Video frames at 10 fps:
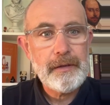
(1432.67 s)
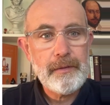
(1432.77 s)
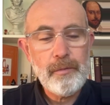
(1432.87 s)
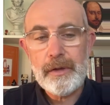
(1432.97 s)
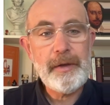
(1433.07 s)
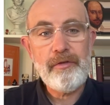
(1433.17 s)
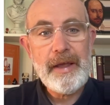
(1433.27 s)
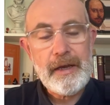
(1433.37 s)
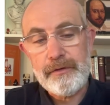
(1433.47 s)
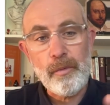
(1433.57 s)
Wouldn't it be
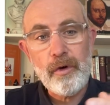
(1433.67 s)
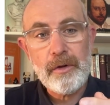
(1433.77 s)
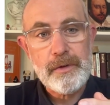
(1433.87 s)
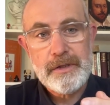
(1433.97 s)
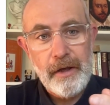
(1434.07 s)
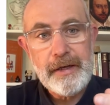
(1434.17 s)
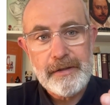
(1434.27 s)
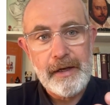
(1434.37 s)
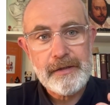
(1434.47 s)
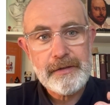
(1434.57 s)
great if the world was like
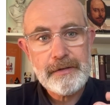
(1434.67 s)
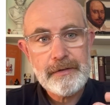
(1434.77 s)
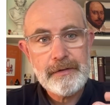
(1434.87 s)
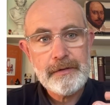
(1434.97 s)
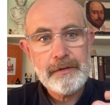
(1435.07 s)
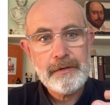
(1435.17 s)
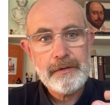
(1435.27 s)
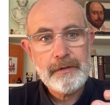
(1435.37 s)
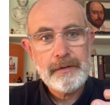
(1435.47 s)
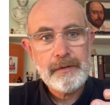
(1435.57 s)
that?
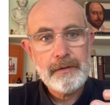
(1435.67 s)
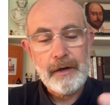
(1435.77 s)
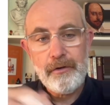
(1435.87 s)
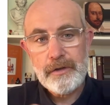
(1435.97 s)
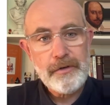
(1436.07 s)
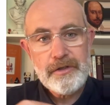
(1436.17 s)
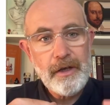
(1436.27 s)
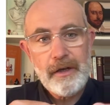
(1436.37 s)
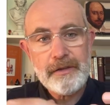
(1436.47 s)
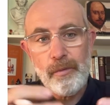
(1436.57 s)
And of course, for
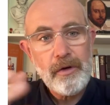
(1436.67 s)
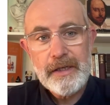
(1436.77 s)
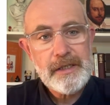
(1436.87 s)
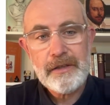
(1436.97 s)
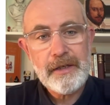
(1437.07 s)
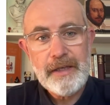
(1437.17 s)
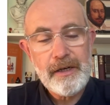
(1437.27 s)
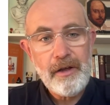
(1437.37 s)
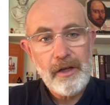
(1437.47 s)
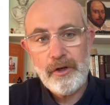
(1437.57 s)
Shylock, the world isn't like that
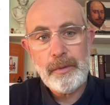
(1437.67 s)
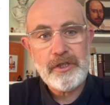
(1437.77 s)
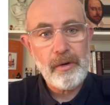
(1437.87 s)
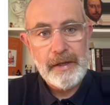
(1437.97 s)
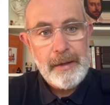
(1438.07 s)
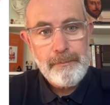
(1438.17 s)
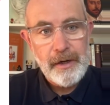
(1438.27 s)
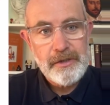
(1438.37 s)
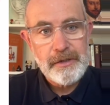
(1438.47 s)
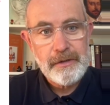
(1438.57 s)
at all. Nobody showed him
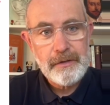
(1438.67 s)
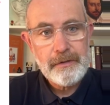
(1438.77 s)
mercy.